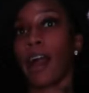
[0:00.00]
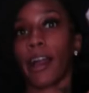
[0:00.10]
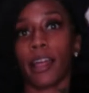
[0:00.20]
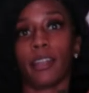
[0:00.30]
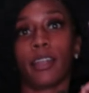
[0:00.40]

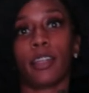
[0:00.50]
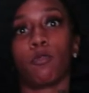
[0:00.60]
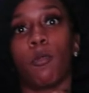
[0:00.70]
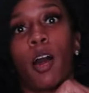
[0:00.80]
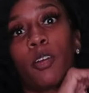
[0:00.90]
I gotta look at
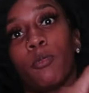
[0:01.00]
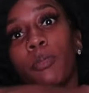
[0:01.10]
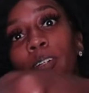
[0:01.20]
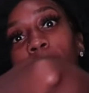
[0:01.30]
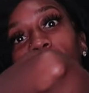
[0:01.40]
the model,
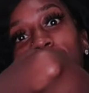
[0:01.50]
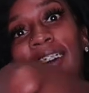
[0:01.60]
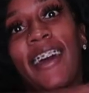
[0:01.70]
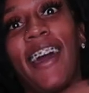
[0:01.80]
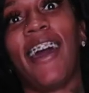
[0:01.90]
but
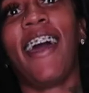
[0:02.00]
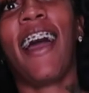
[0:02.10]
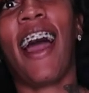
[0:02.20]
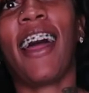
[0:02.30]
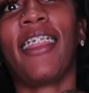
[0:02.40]

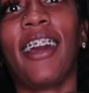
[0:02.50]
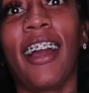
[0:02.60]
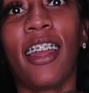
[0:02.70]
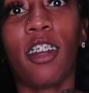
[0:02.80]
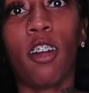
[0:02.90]
I think
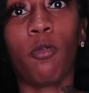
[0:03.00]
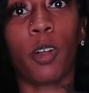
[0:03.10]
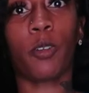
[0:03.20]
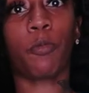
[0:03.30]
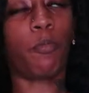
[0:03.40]
I got it on
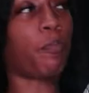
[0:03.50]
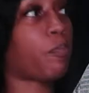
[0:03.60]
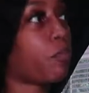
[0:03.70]
wrong.